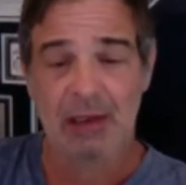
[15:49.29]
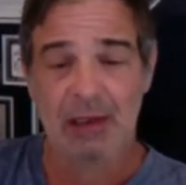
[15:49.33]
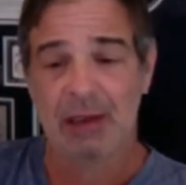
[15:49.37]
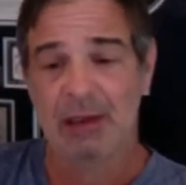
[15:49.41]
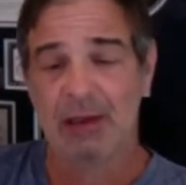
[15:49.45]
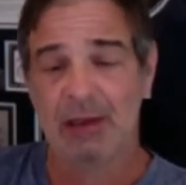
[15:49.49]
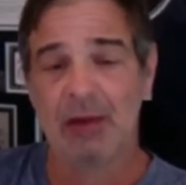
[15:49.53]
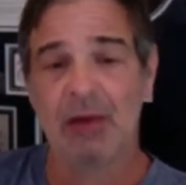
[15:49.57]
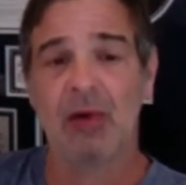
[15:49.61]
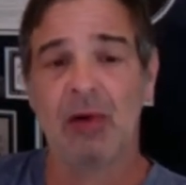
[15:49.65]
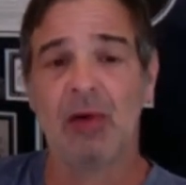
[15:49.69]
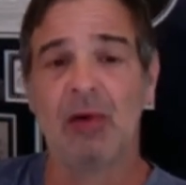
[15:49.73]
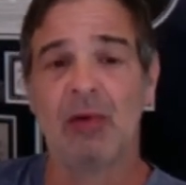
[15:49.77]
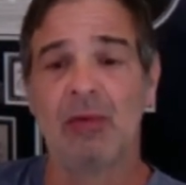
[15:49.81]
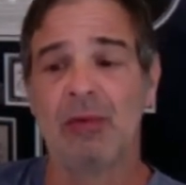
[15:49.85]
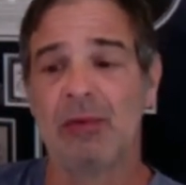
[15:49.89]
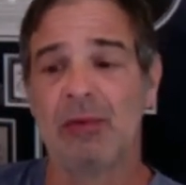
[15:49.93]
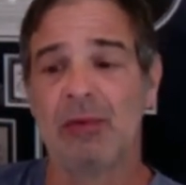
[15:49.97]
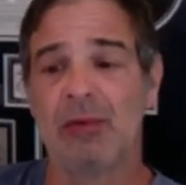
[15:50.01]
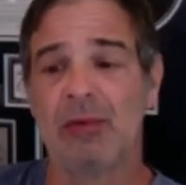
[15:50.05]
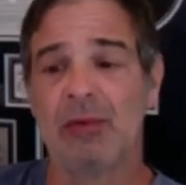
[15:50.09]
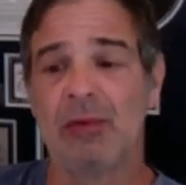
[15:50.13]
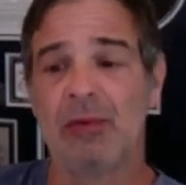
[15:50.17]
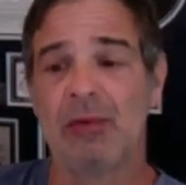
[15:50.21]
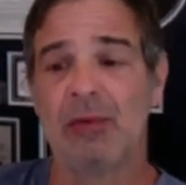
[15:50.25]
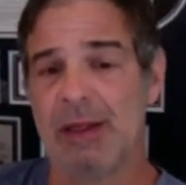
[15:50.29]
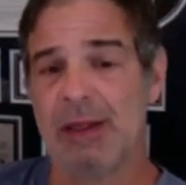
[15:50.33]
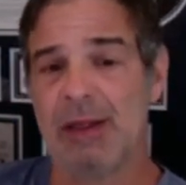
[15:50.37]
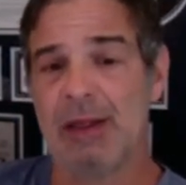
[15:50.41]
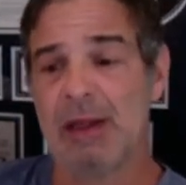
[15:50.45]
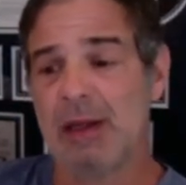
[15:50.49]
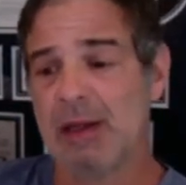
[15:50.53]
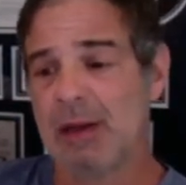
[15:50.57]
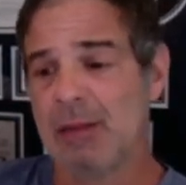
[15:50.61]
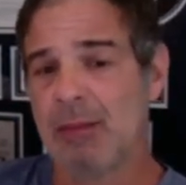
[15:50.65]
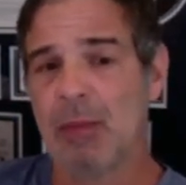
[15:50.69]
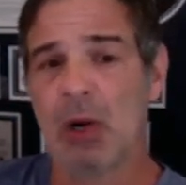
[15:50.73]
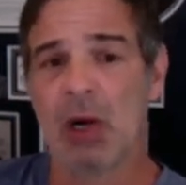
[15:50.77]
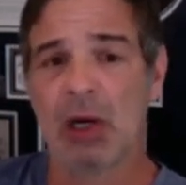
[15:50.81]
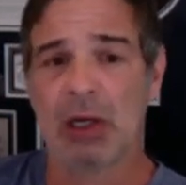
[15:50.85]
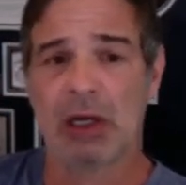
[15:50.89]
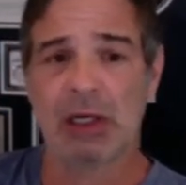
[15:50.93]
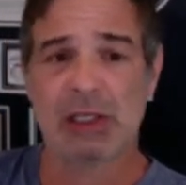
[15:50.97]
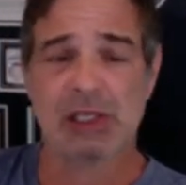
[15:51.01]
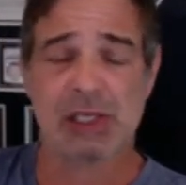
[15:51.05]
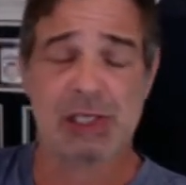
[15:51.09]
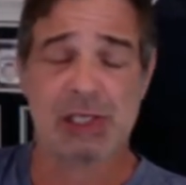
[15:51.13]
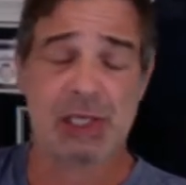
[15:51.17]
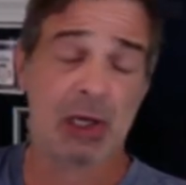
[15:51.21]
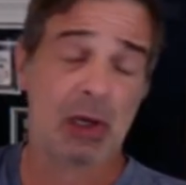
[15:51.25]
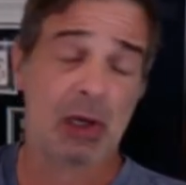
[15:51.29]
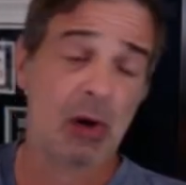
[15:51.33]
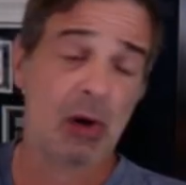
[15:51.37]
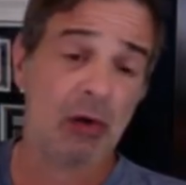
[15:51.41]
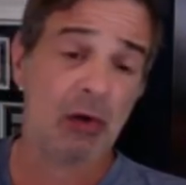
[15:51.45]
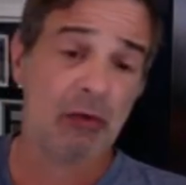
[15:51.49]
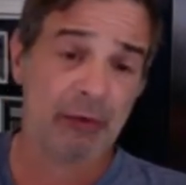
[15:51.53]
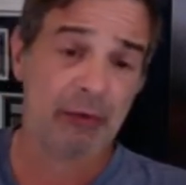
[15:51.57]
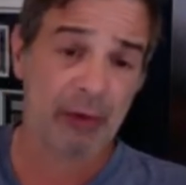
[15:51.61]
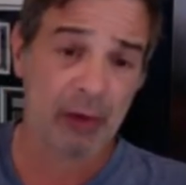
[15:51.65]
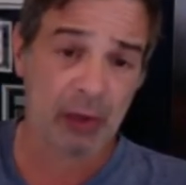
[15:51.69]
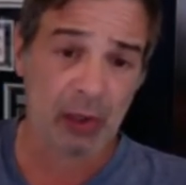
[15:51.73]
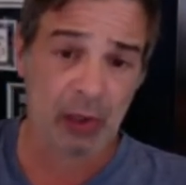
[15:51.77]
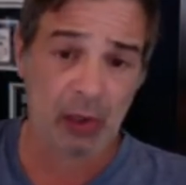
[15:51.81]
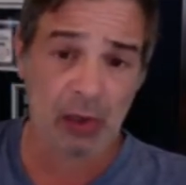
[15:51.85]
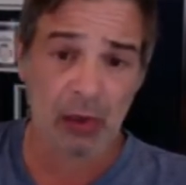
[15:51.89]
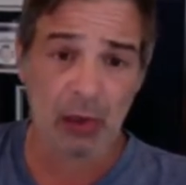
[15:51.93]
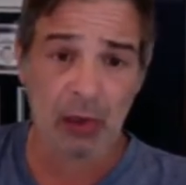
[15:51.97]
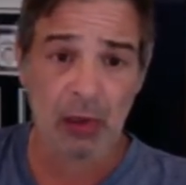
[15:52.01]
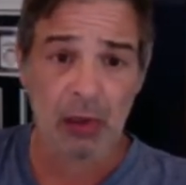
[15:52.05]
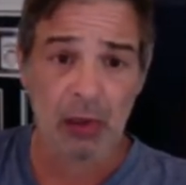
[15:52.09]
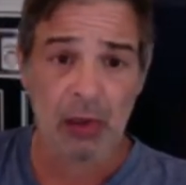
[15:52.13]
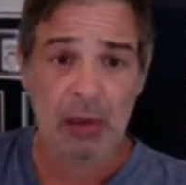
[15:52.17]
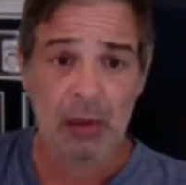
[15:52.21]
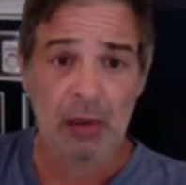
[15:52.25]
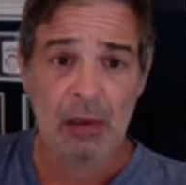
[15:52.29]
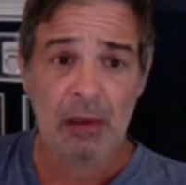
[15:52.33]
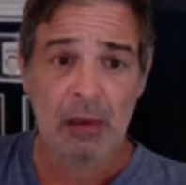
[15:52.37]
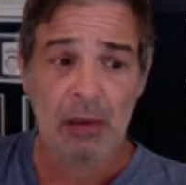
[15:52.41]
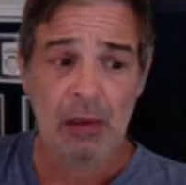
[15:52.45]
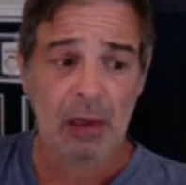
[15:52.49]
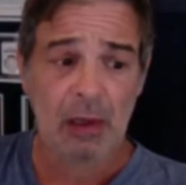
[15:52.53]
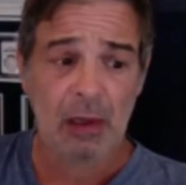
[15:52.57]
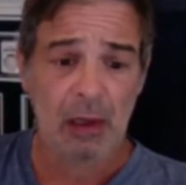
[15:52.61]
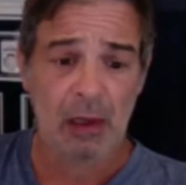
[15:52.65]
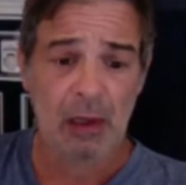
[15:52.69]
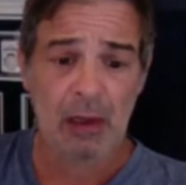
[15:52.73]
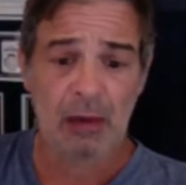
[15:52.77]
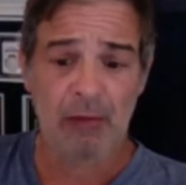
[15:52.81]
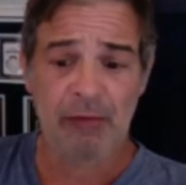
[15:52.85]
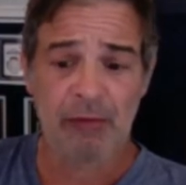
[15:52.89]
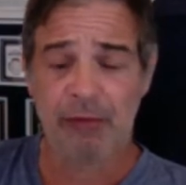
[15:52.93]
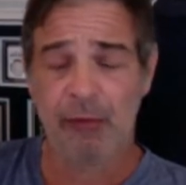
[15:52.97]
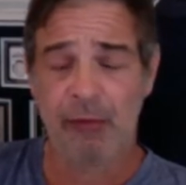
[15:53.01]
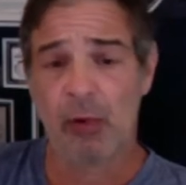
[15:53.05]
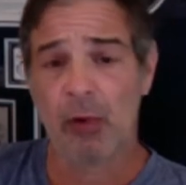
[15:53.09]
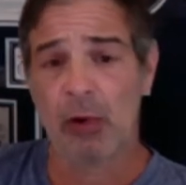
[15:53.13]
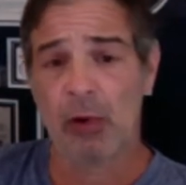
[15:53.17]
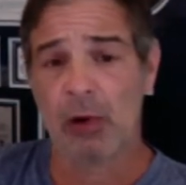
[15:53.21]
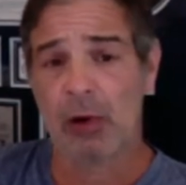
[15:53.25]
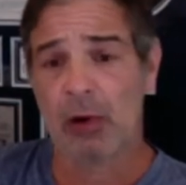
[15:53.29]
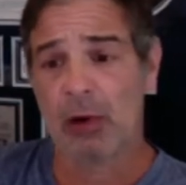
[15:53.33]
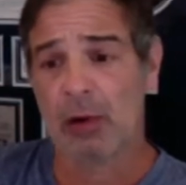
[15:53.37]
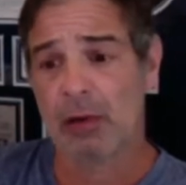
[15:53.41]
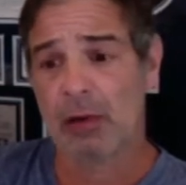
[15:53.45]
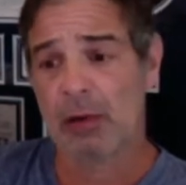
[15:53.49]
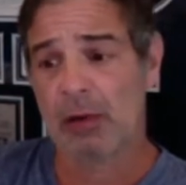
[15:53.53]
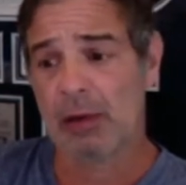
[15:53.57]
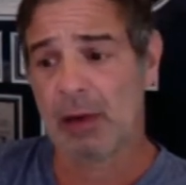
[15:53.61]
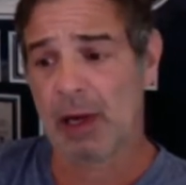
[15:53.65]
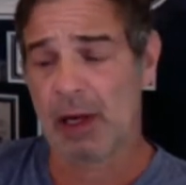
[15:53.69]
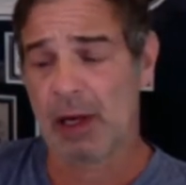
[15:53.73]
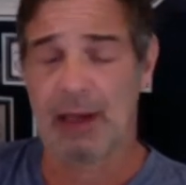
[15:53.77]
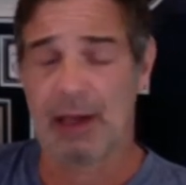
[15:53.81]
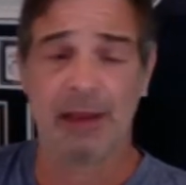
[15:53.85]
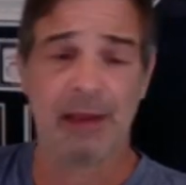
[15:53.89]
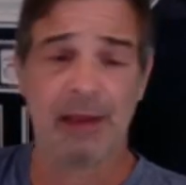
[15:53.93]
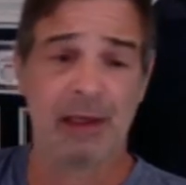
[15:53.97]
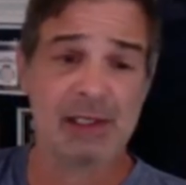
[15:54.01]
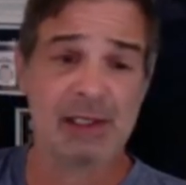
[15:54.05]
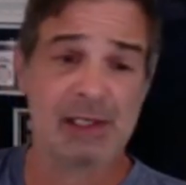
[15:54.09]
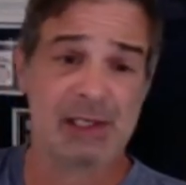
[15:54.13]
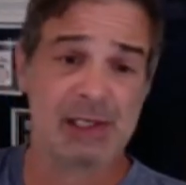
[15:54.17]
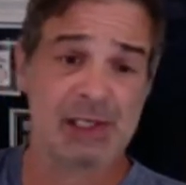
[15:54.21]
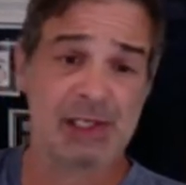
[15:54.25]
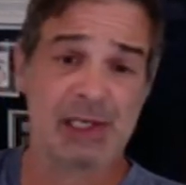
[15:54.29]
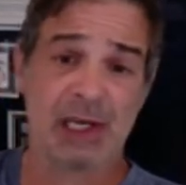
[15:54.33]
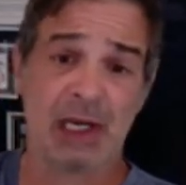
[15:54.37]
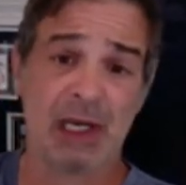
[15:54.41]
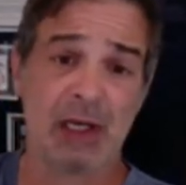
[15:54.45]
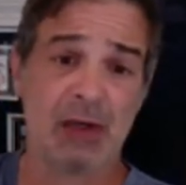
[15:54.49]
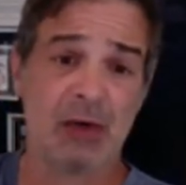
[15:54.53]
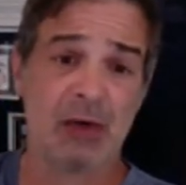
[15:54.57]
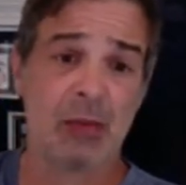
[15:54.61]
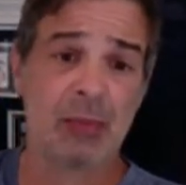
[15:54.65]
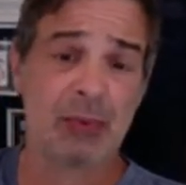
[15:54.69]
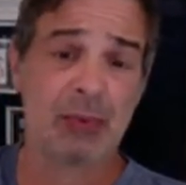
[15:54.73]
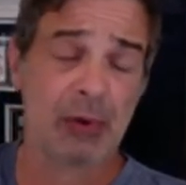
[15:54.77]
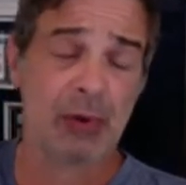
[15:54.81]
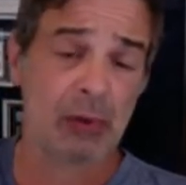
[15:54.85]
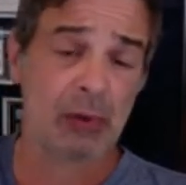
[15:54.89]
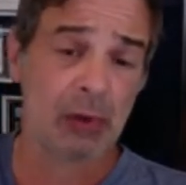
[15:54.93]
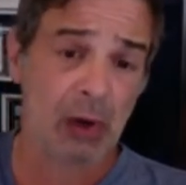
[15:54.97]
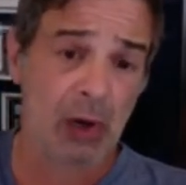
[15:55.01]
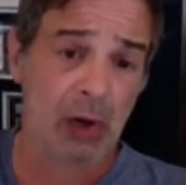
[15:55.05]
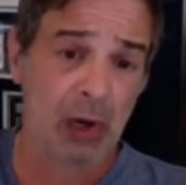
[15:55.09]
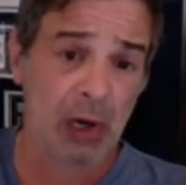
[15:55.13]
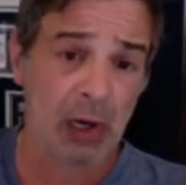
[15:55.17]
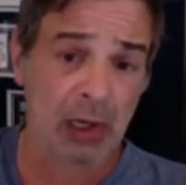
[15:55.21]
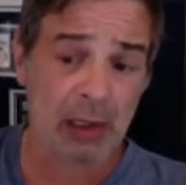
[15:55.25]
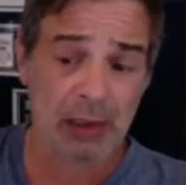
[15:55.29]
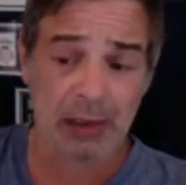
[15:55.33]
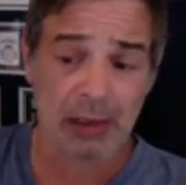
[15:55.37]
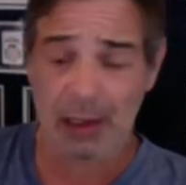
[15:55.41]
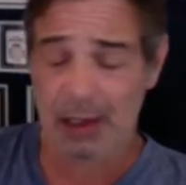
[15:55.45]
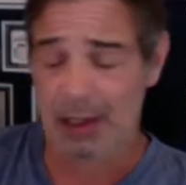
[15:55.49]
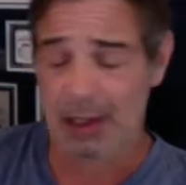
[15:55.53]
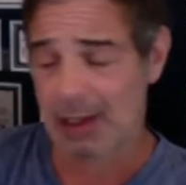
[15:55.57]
You don't see markets that go vertical for anything sustained or prolonged.